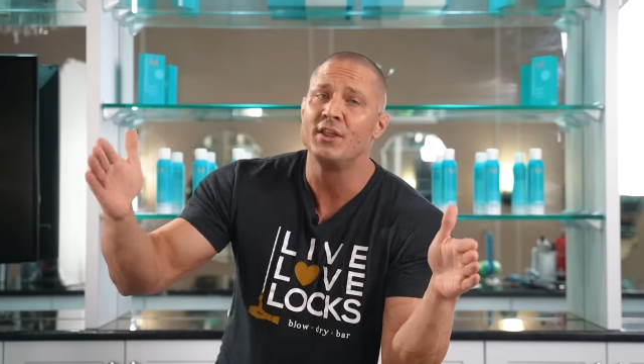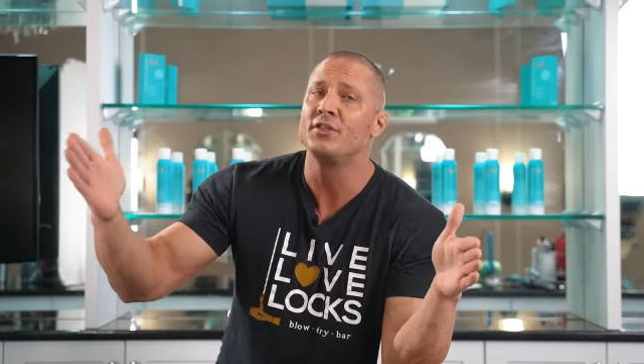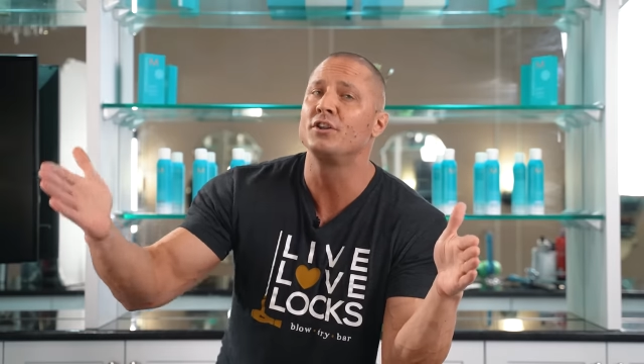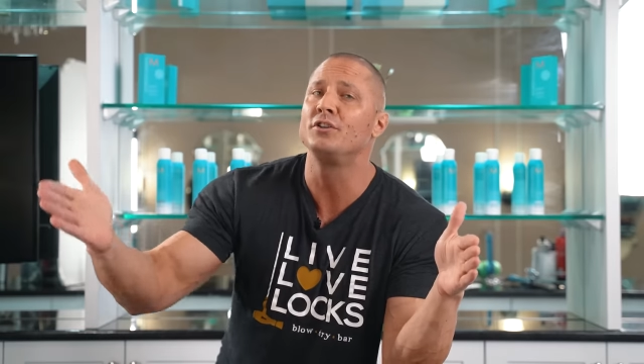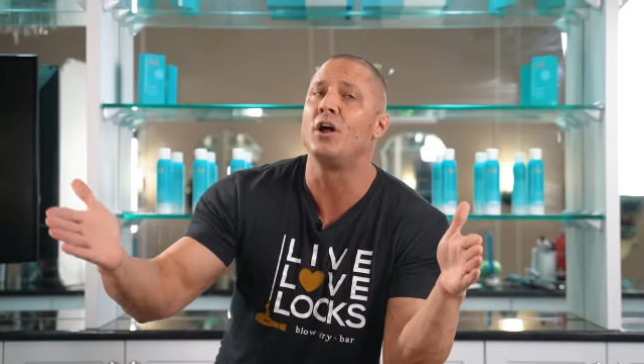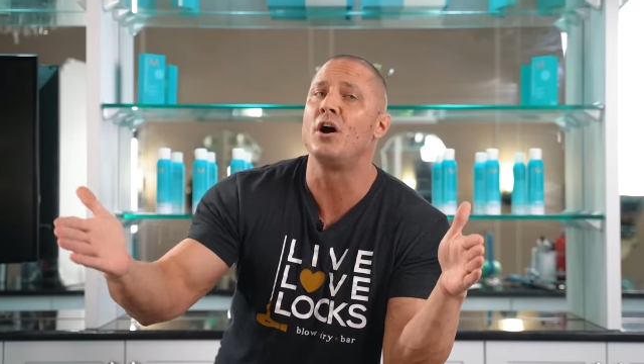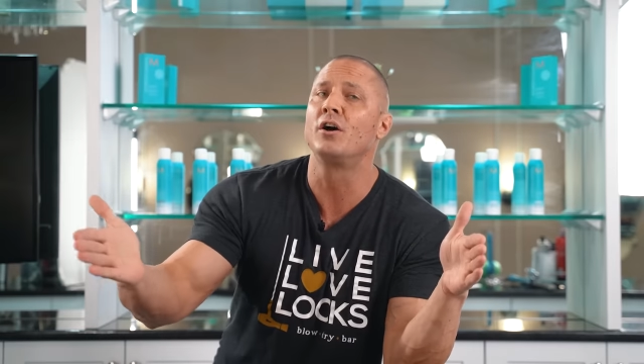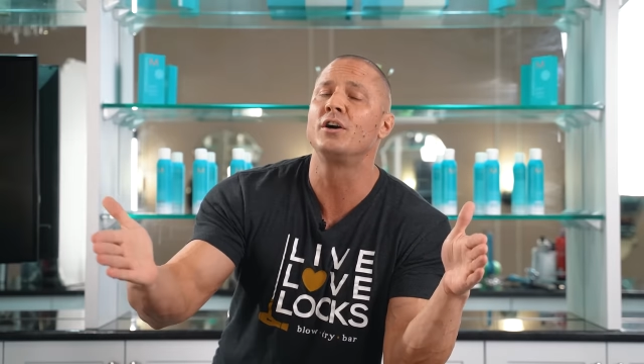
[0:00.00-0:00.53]

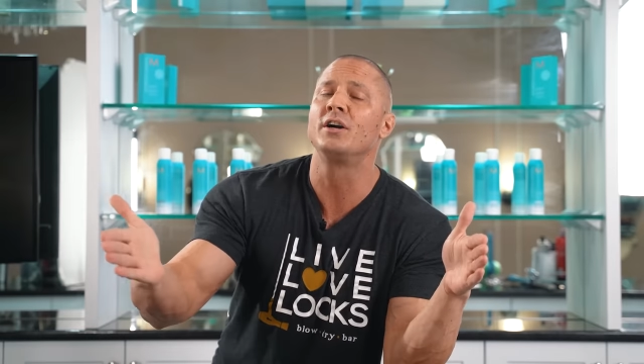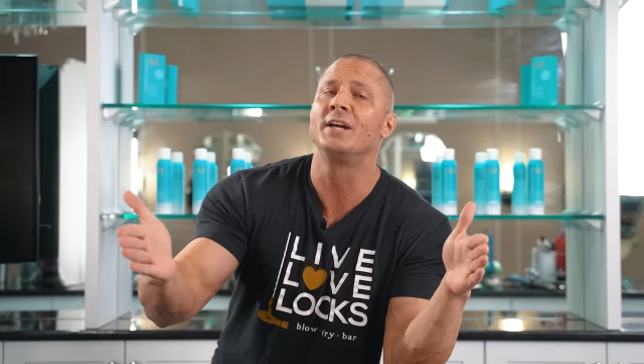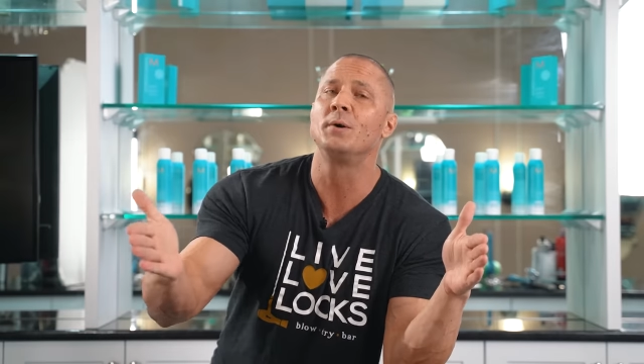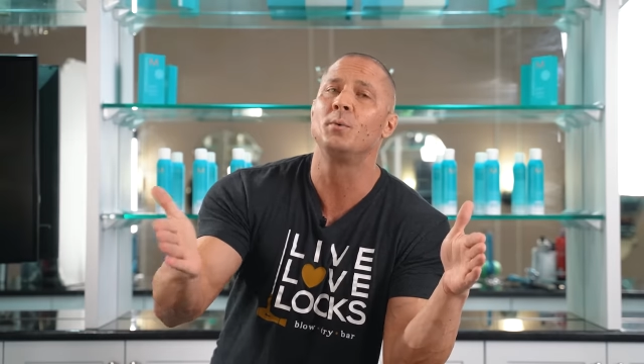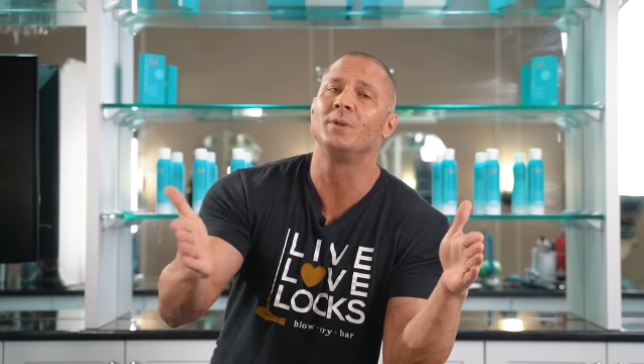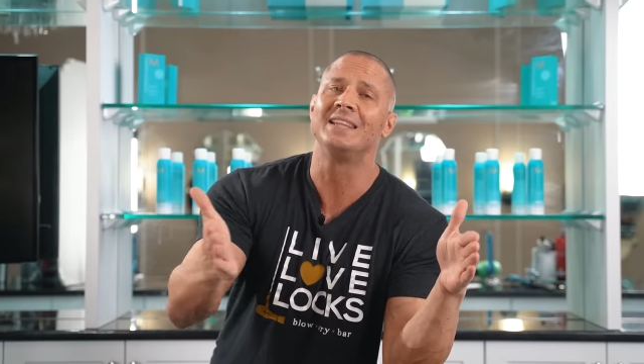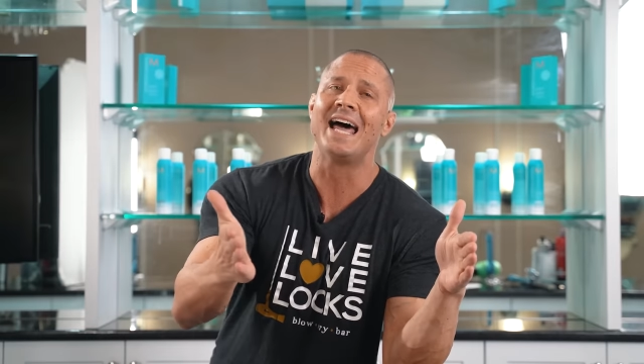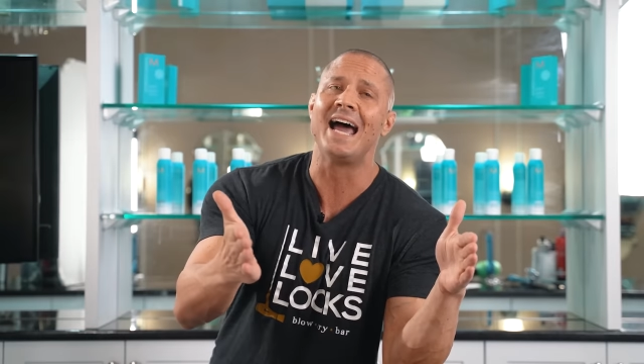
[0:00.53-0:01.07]
the longer it
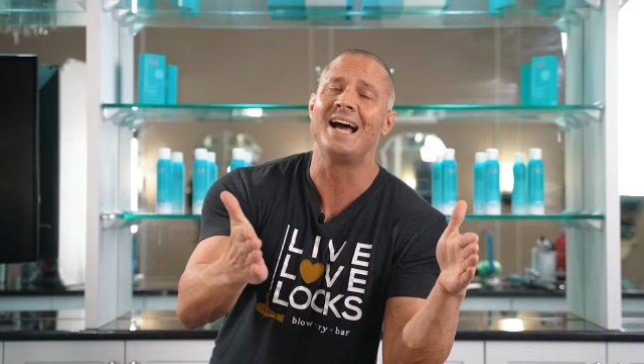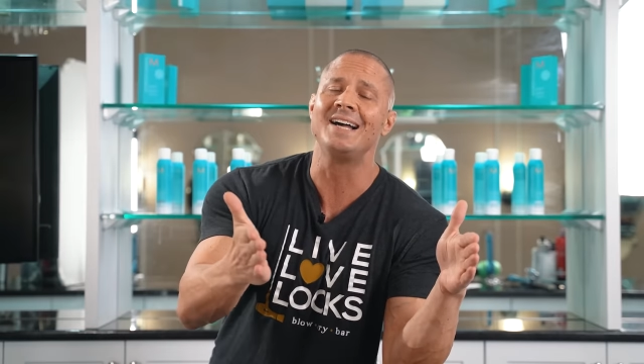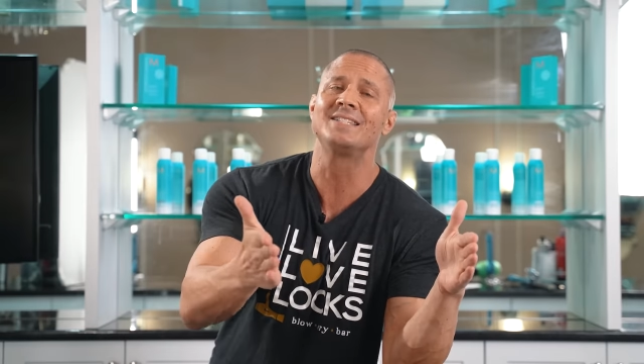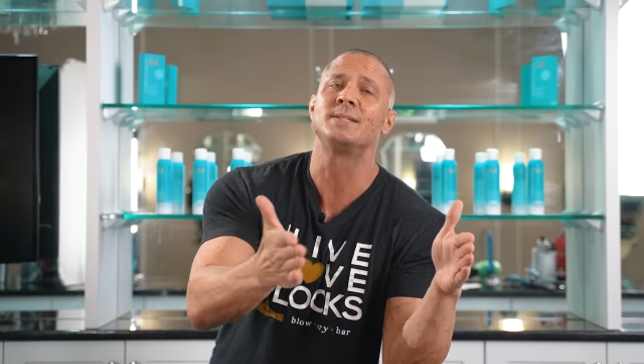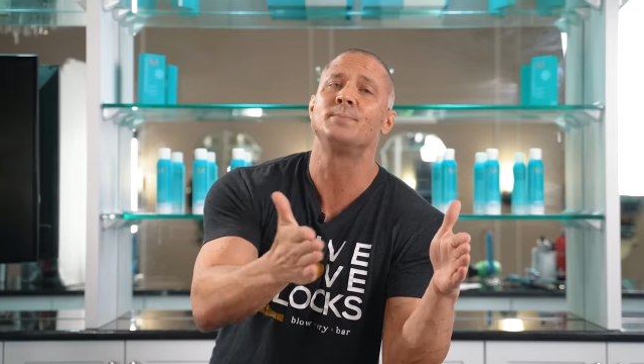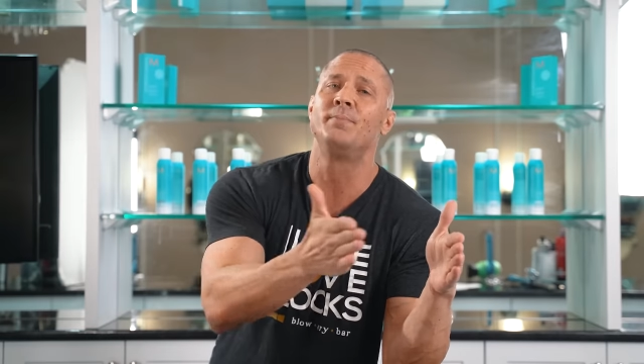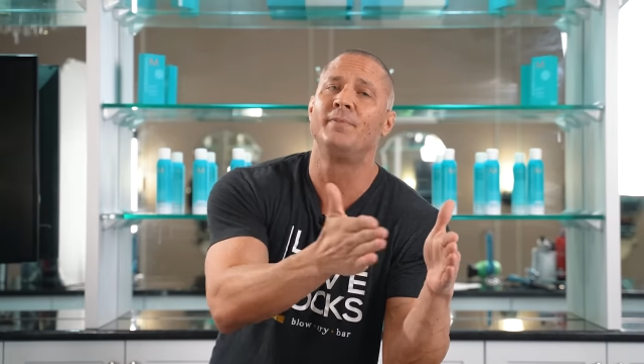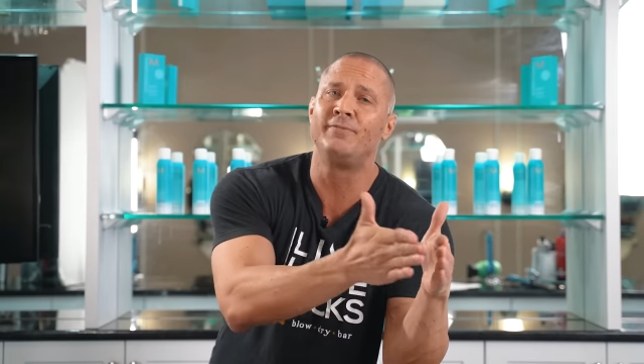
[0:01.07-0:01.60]
will
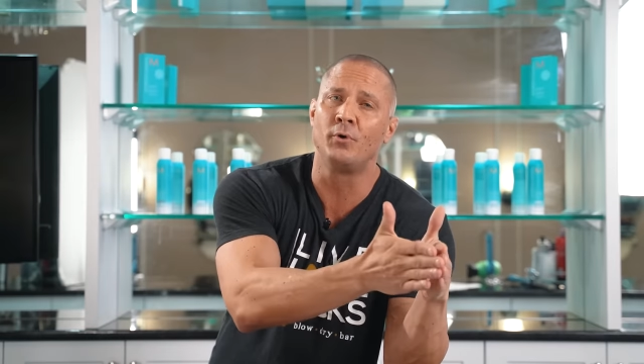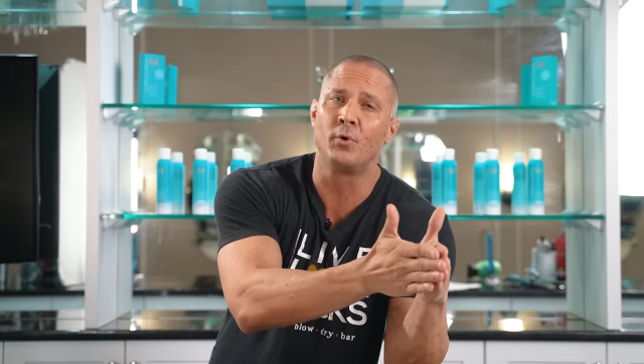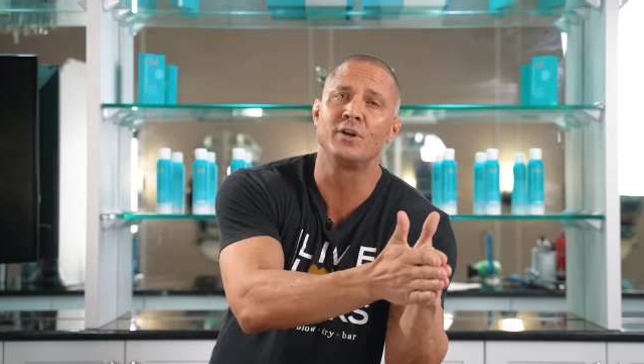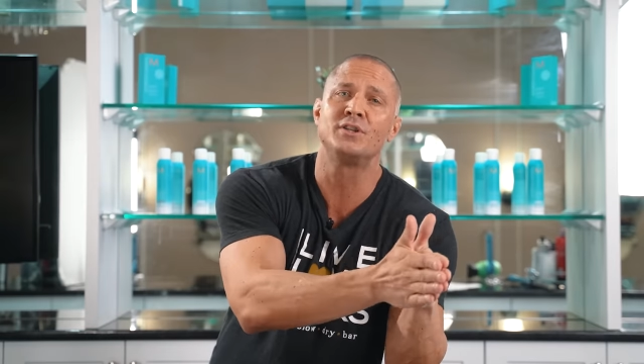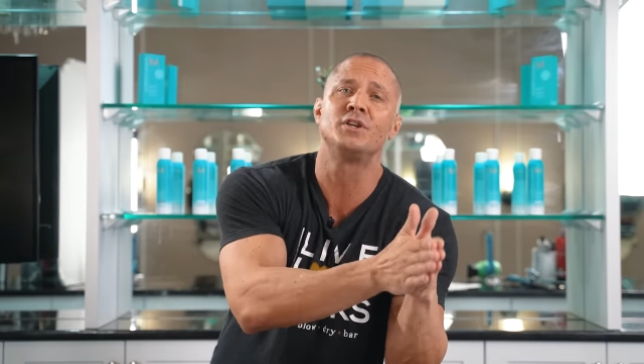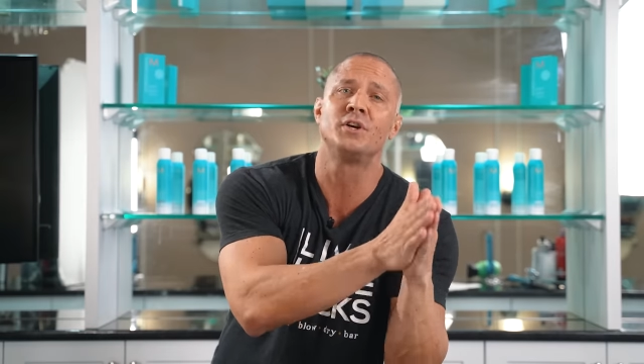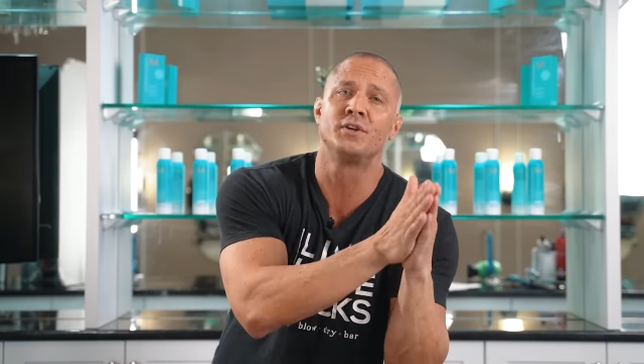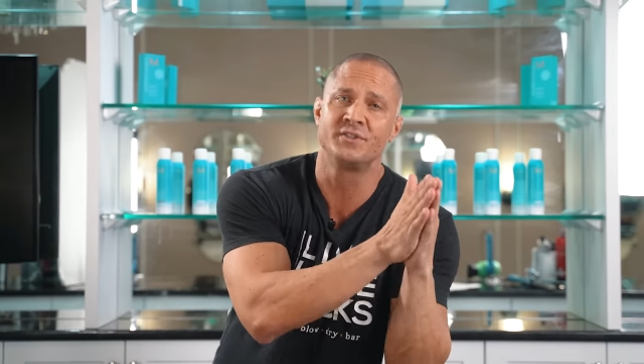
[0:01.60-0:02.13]
last before
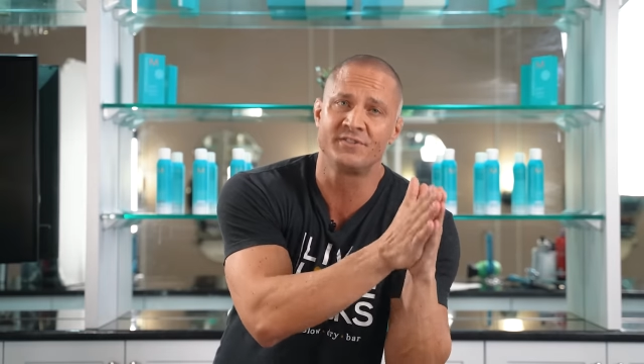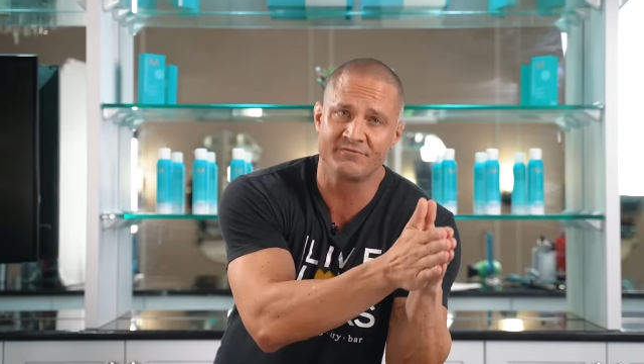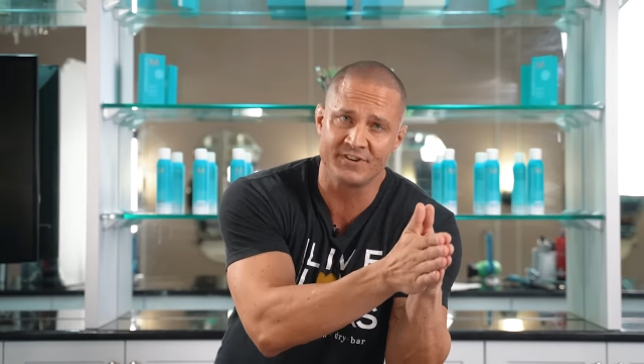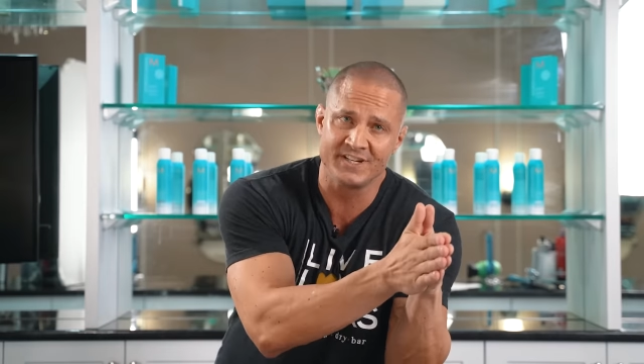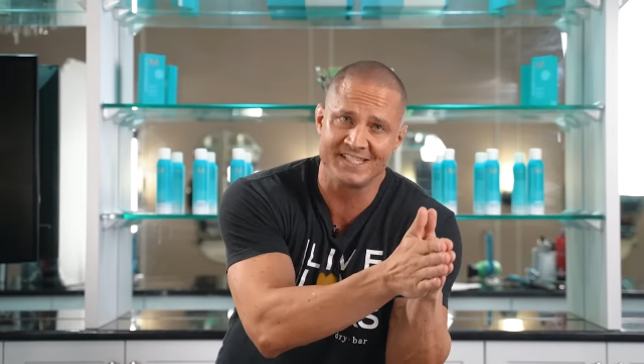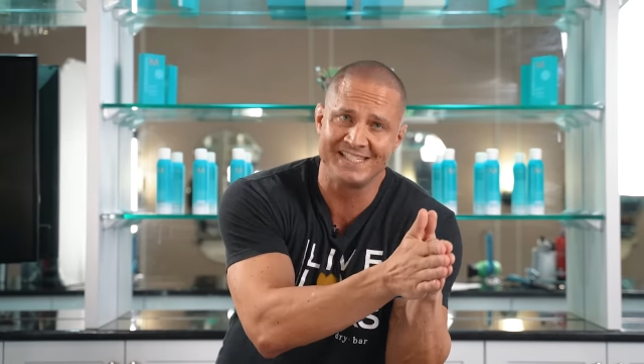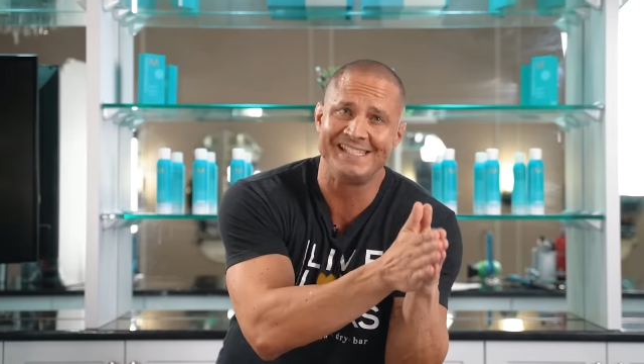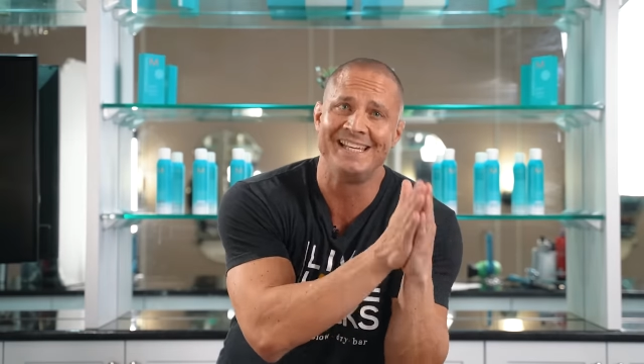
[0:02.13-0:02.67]
it turns
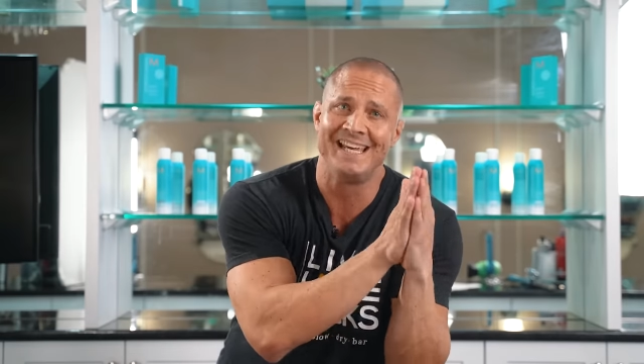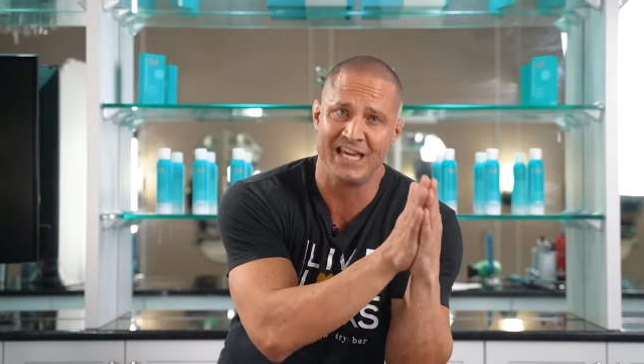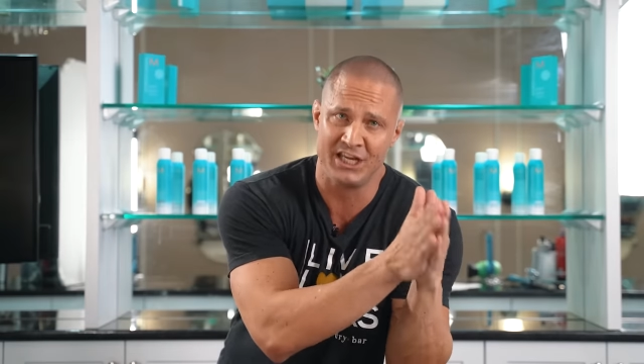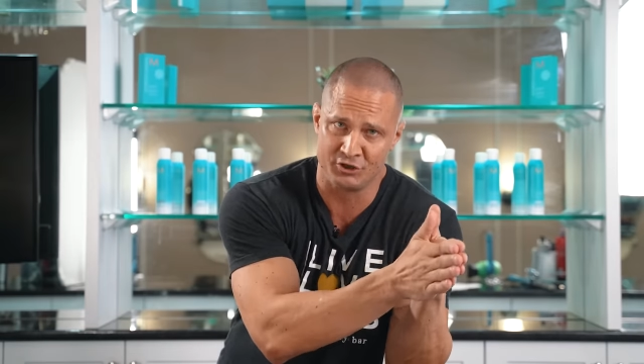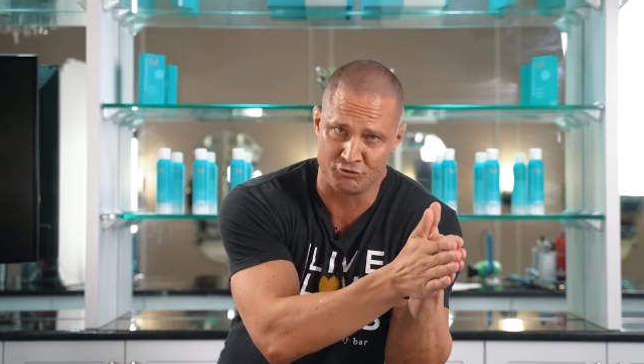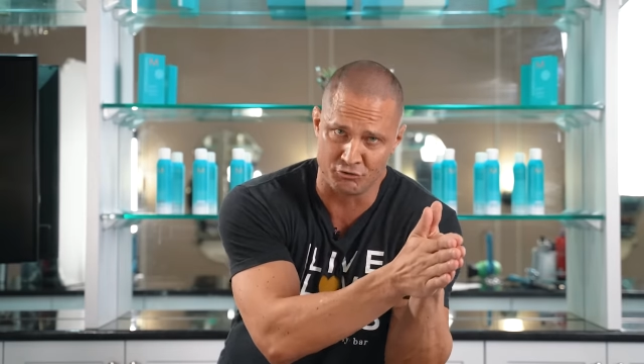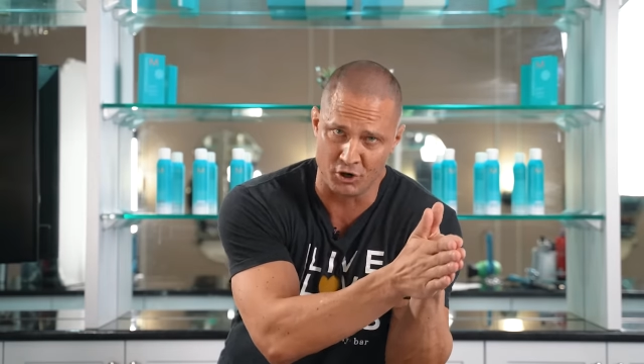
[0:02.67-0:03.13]
frizzy and